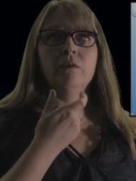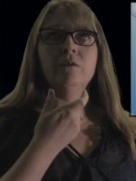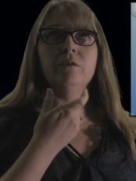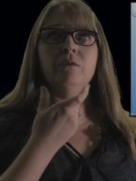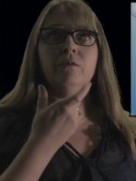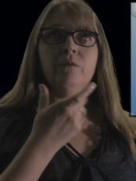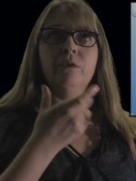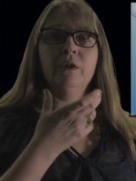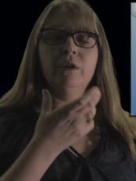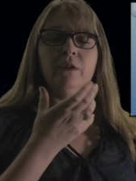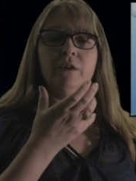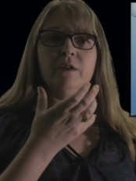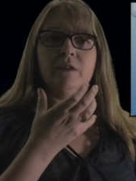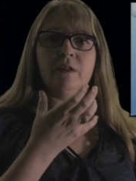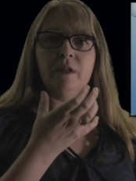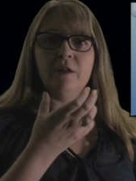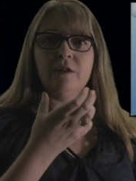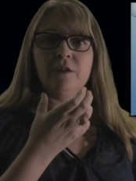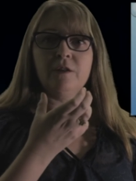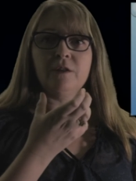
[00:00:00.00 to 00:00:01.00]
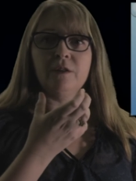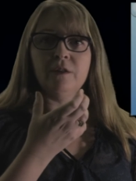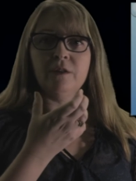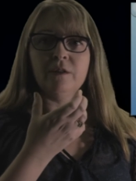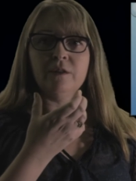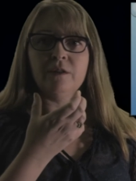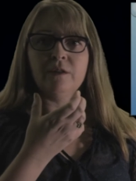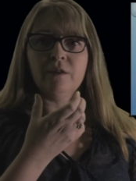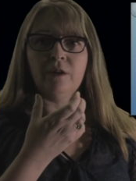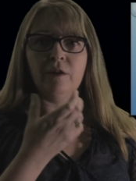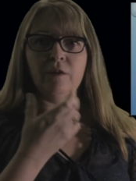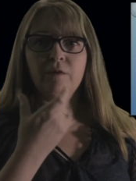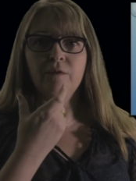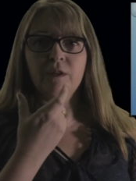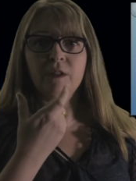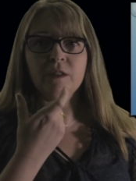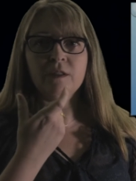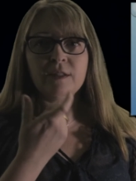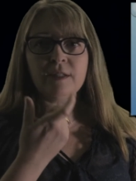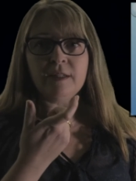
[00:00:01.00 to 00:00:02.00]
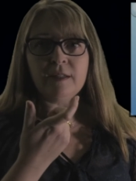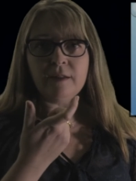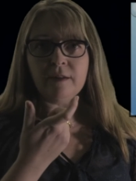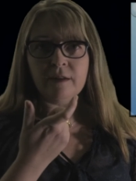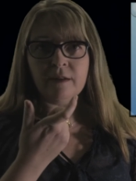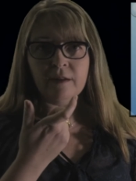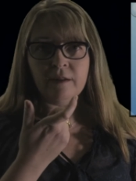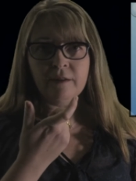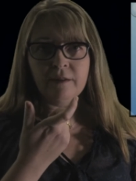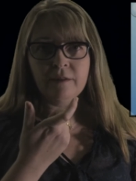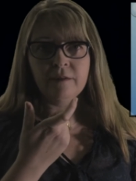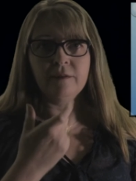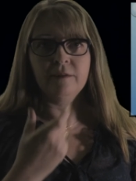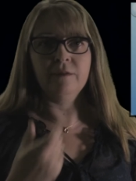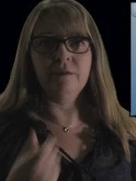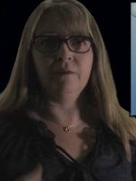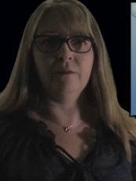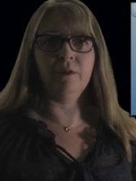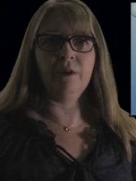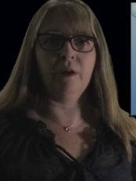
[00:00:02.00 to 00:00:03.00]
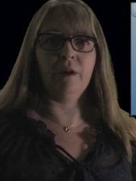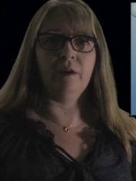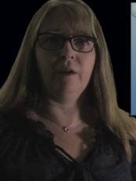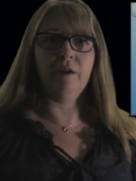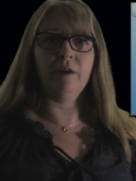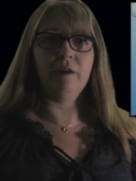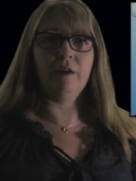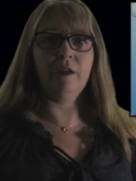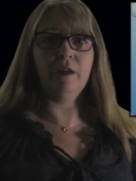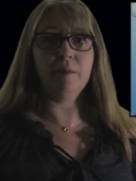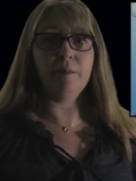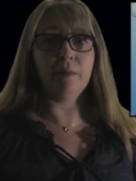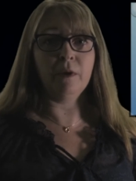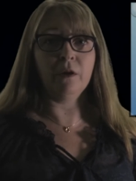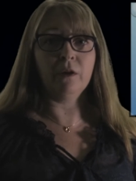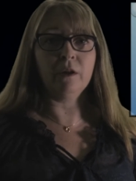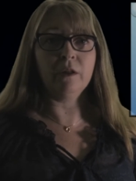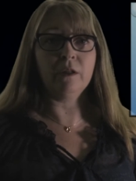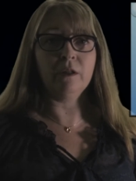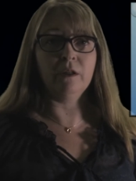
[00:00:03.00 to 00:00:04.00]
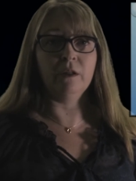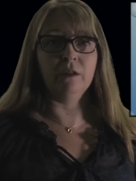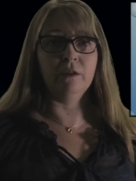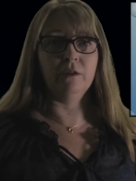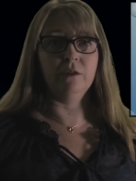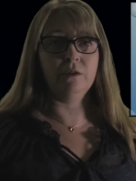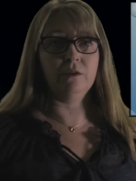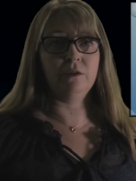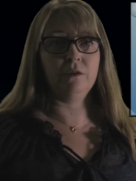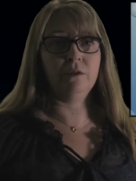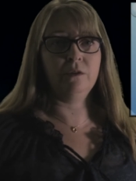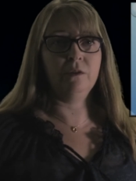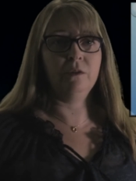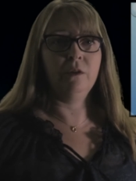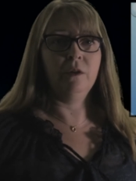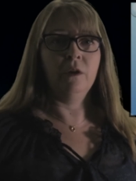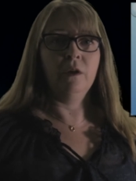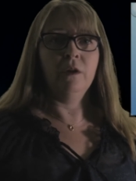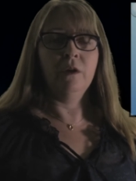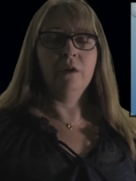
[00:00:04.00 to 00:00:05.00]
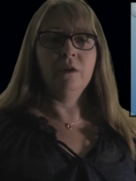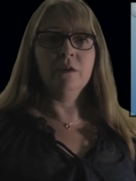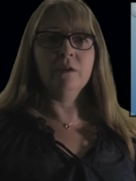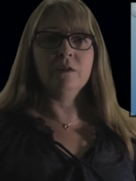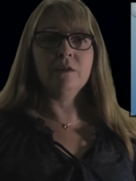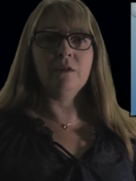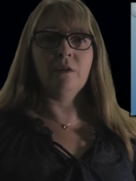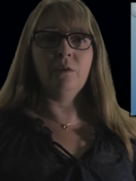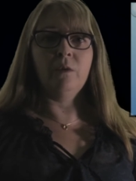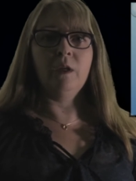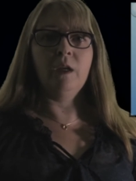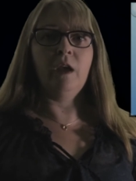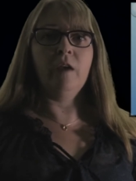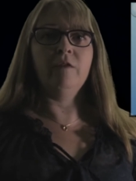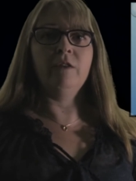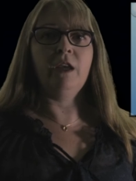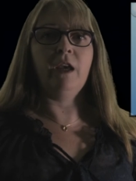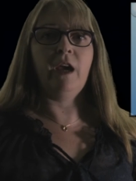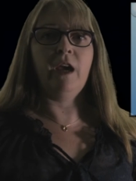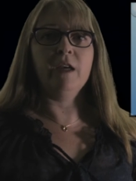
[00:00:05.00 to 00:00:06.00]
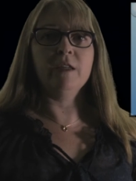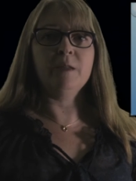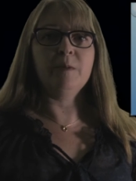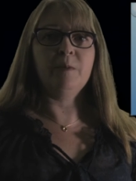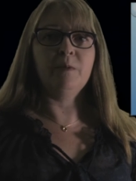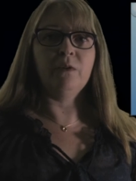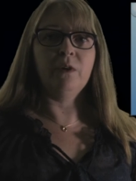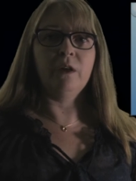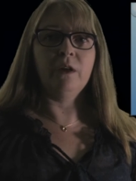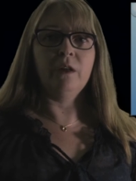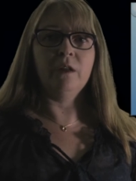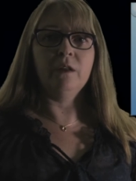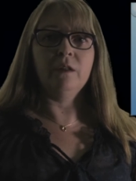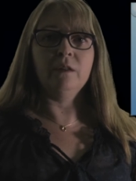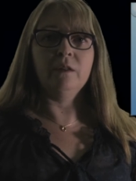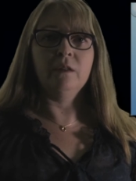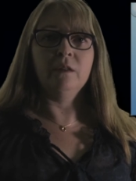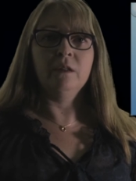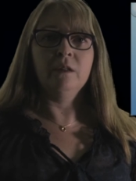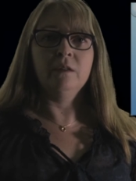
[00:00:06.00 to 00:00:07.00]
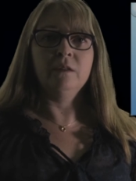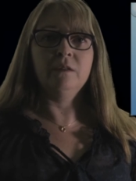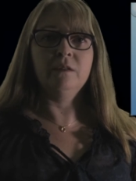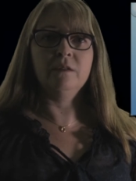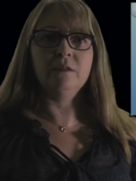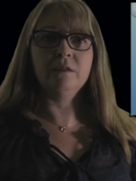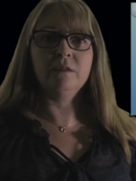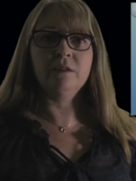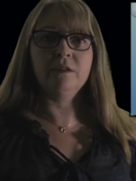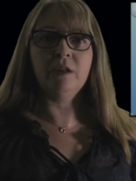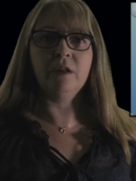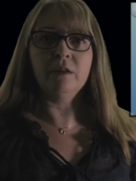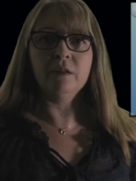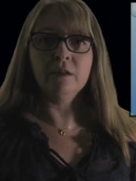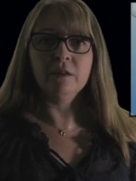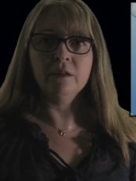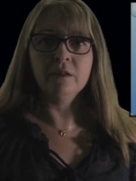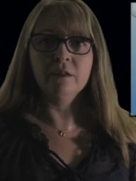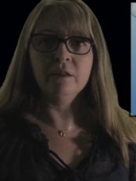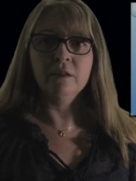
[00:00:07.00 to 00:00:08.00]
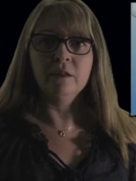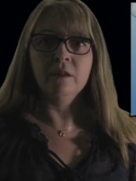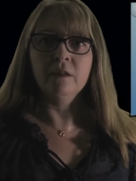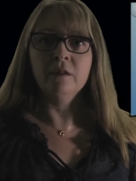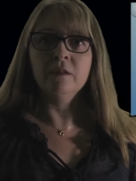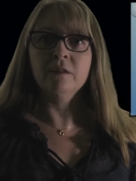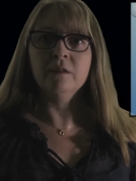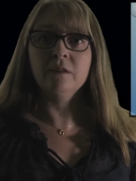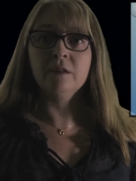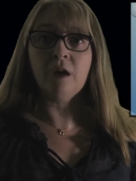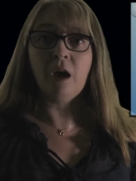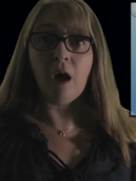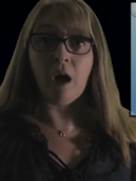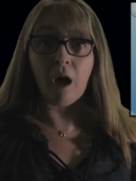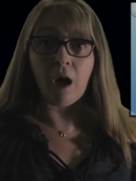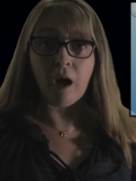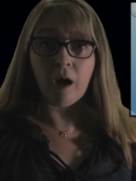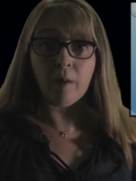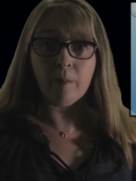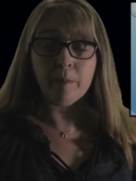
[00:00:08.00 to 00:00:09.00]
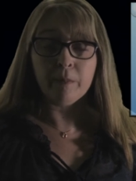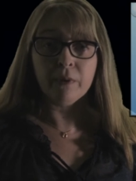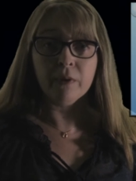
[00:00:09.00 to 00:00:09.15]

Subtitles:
realizations of the T, okay, in American English. So we have the aspirated t, top.